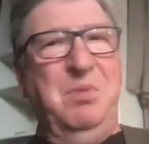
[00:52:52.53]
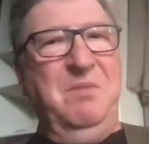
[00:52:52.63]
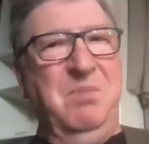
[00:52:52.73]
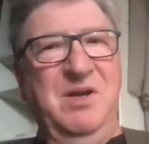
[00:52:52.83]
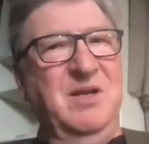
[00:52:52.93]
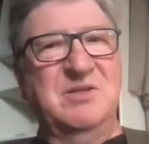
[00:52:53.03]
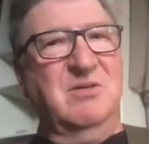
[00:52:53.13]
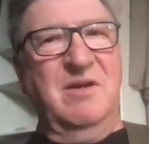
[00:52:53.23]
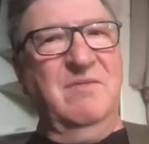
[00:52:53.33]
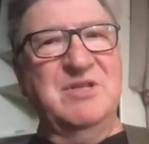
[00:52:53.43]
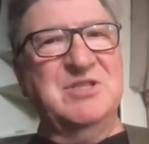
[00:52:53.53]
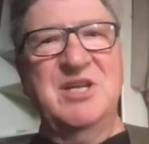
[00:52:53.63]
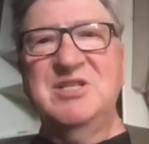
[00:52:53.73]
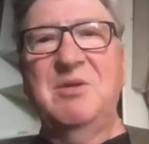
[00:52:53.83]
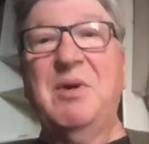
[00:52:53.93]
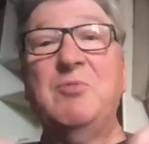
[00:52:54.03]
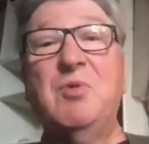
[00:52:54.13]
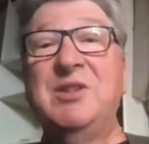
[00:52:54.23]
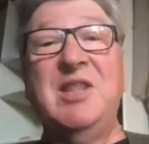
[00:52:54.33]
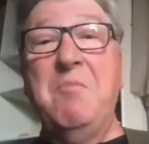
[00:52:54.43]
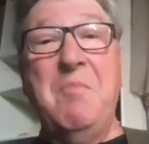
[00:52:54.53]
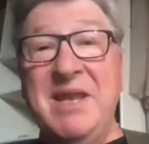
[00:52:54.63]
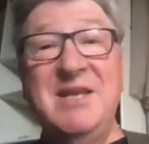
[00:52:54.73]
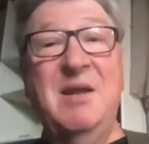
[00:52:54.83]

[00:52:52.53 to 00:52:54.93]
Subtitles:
people into conversation about what they meant